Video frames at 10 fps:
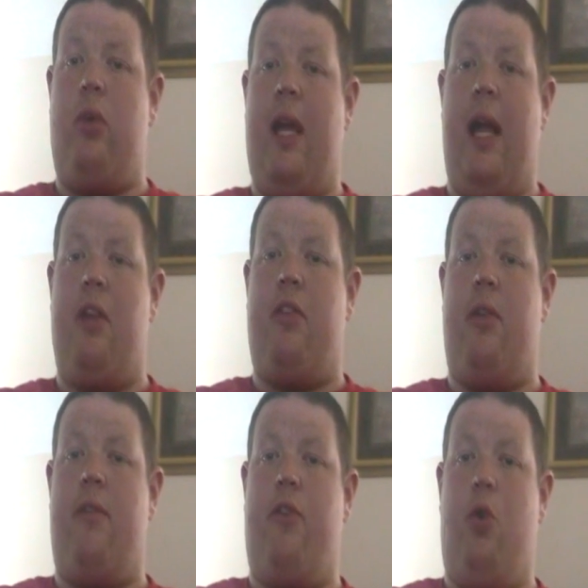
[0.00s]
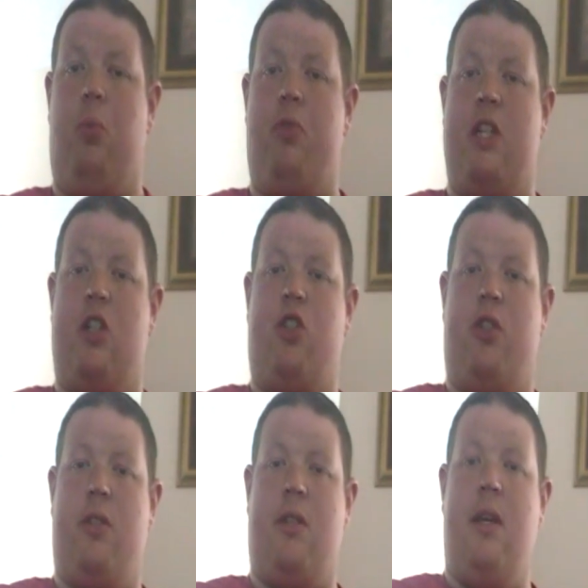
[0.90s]
to look at for
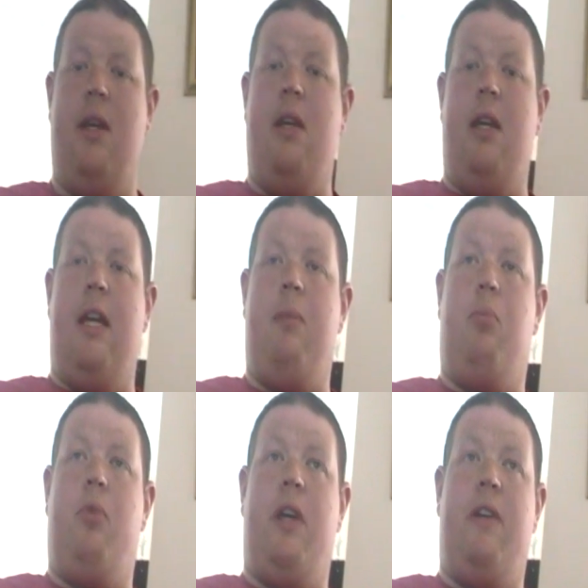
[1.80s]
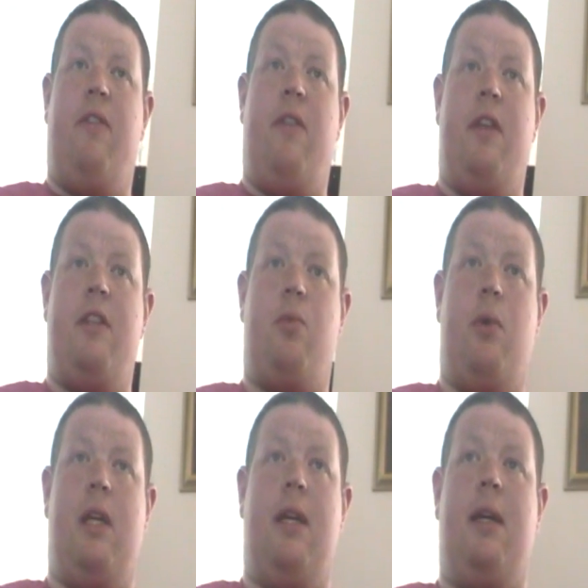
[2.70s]
predictions in brief
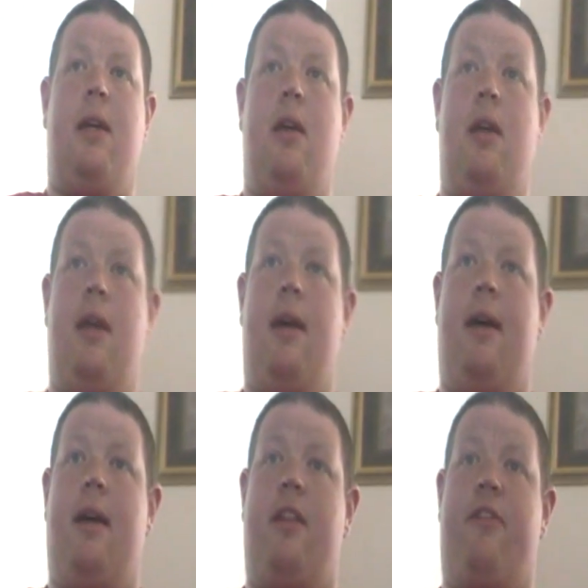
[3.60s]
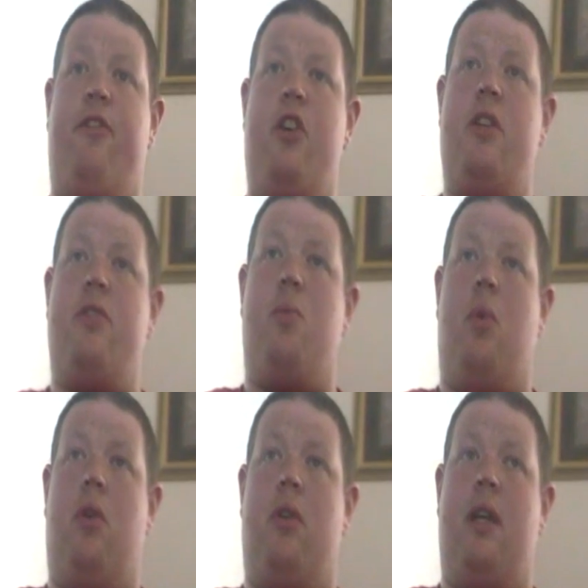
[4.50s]
this week. Uh, the
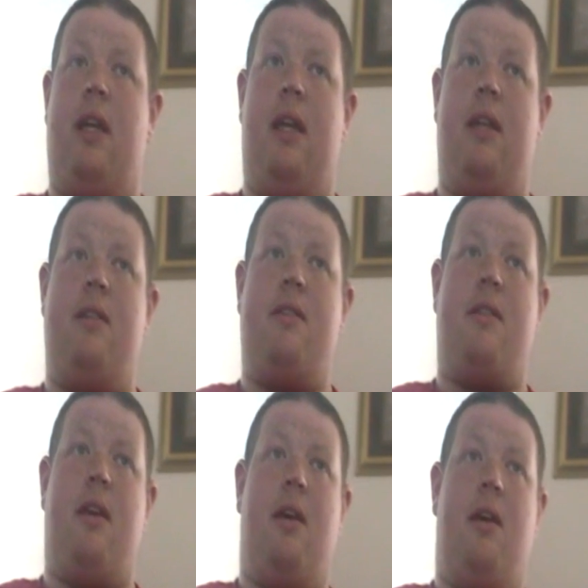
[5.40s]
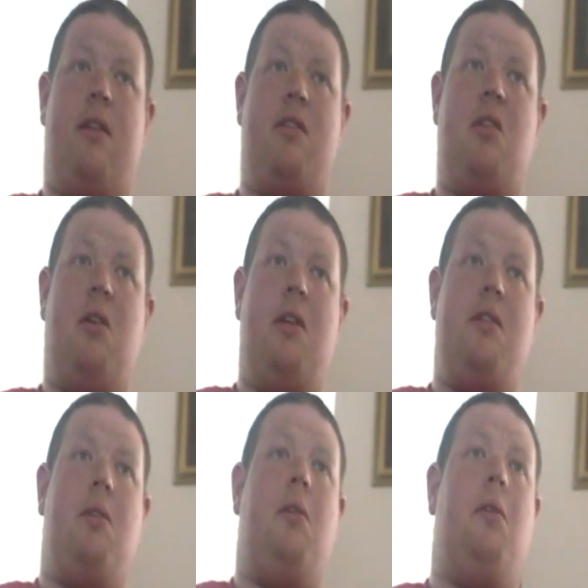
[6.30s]
first one is uh,
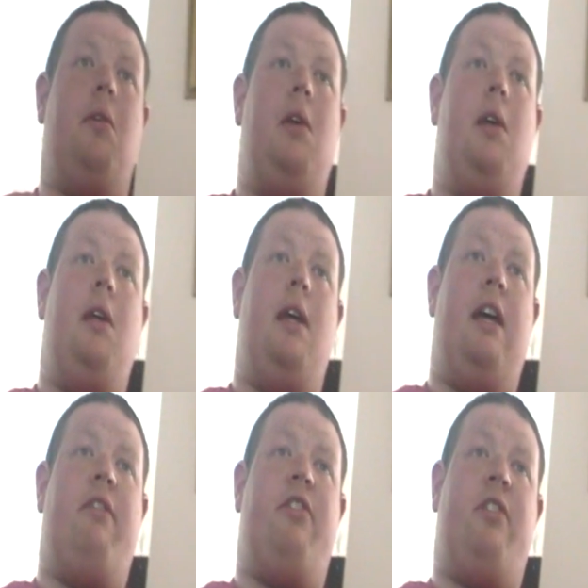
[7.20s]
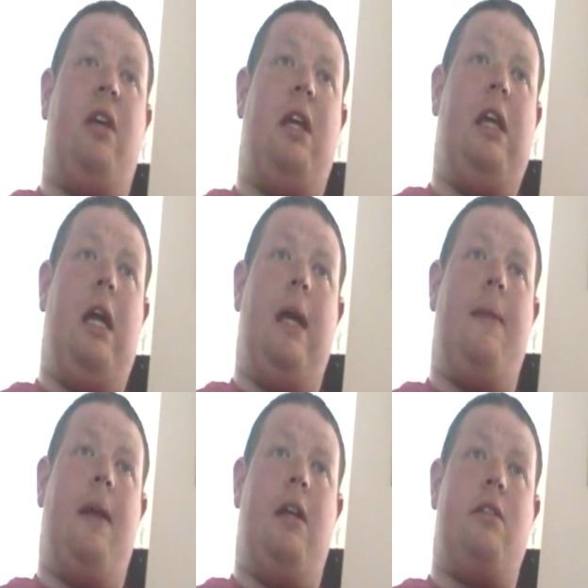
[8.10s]
Titan FC,
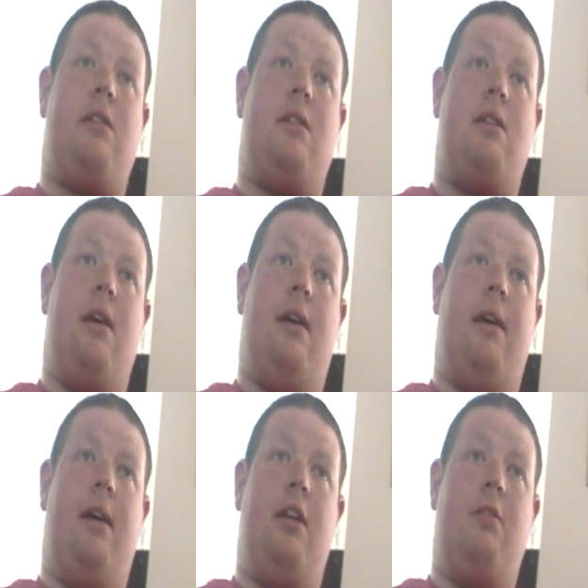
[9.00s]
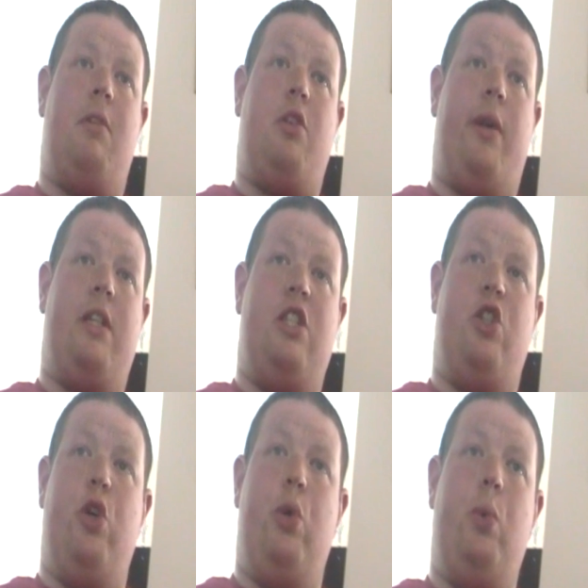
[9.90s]
and that's uh, number
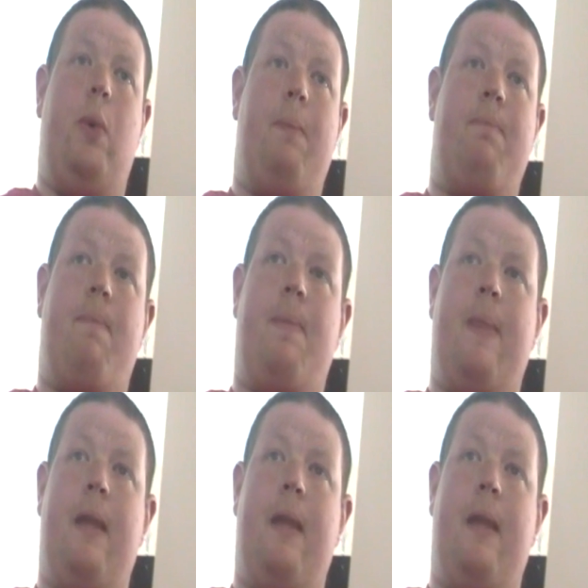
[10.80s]
22.